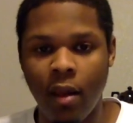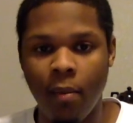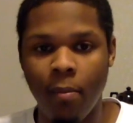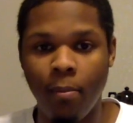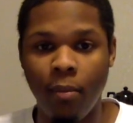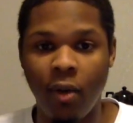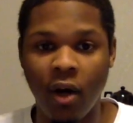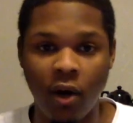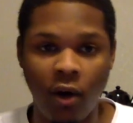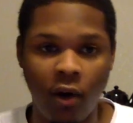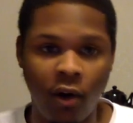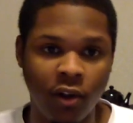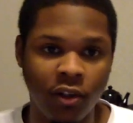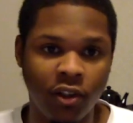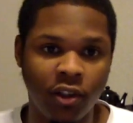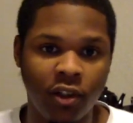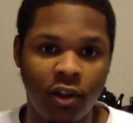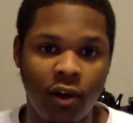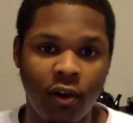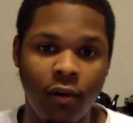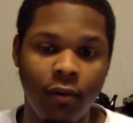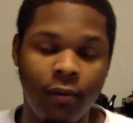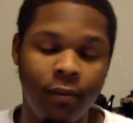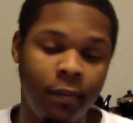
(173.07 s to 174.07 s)
But
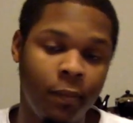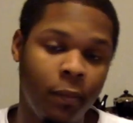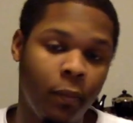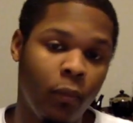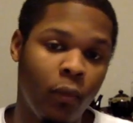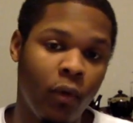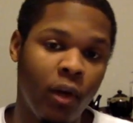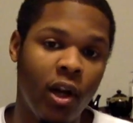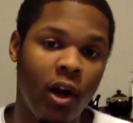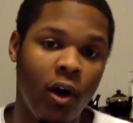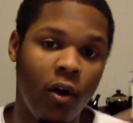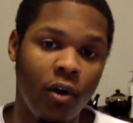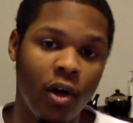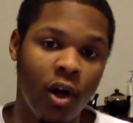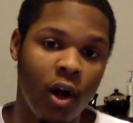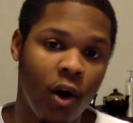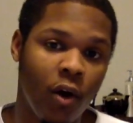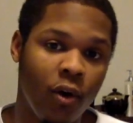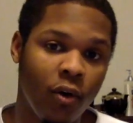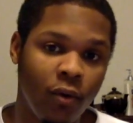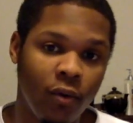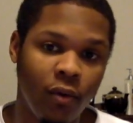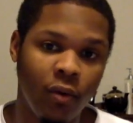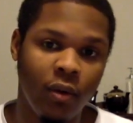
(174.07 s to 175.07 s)
also, we don't
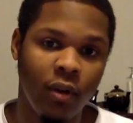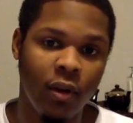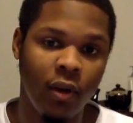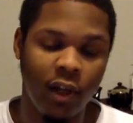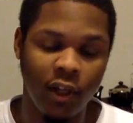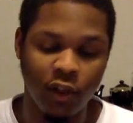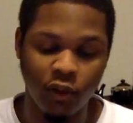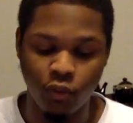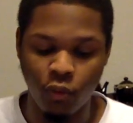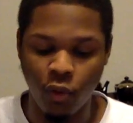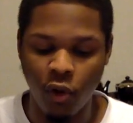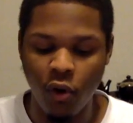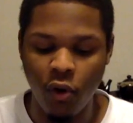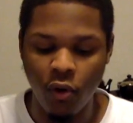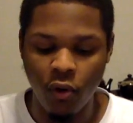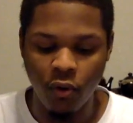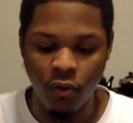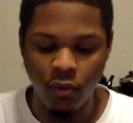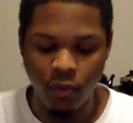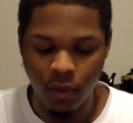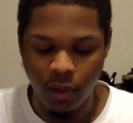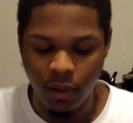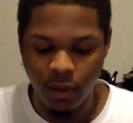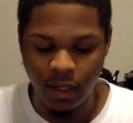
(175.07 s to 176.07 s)
know his role
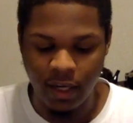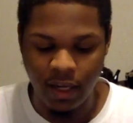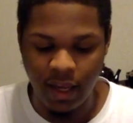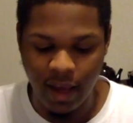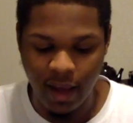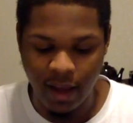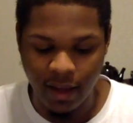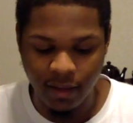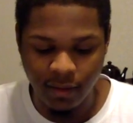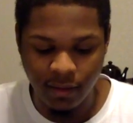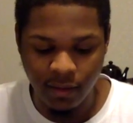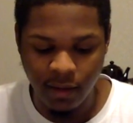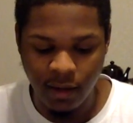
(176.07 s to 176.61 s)
yet.